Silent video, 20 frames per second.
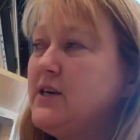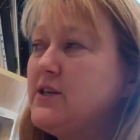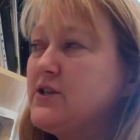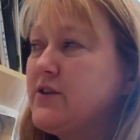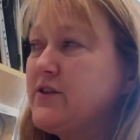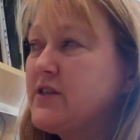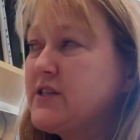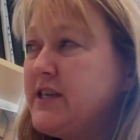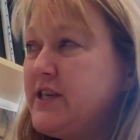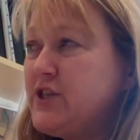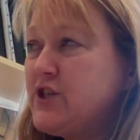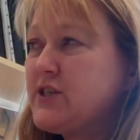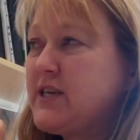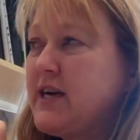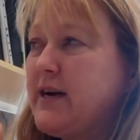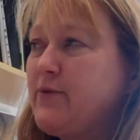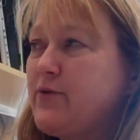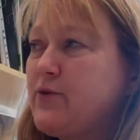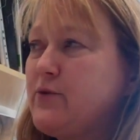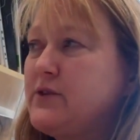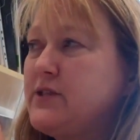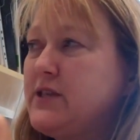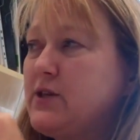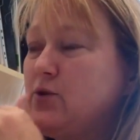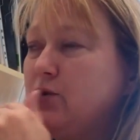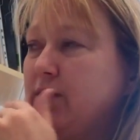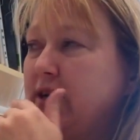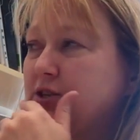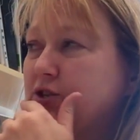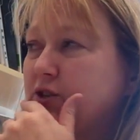So the teachers came through and did
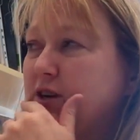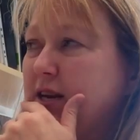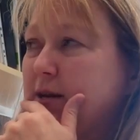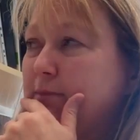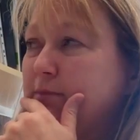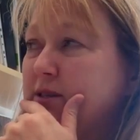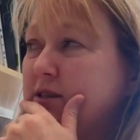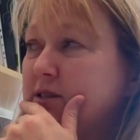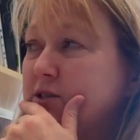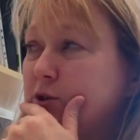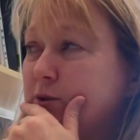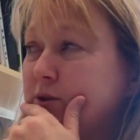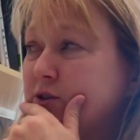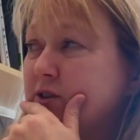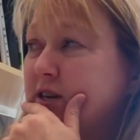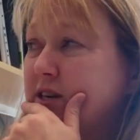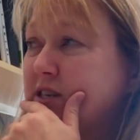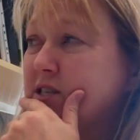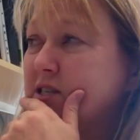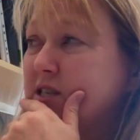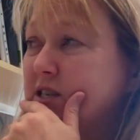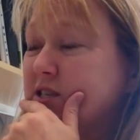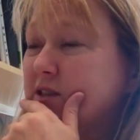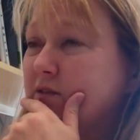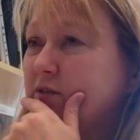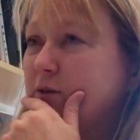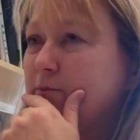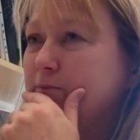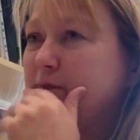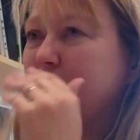all that training, but 286 of them.